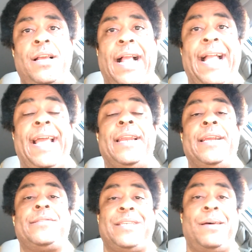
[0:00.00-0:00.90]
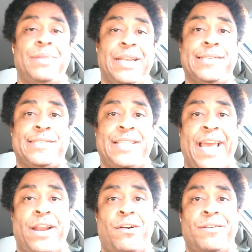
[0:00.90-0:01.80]
And there's some lists
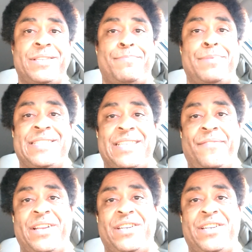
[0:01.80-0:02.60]
that are specific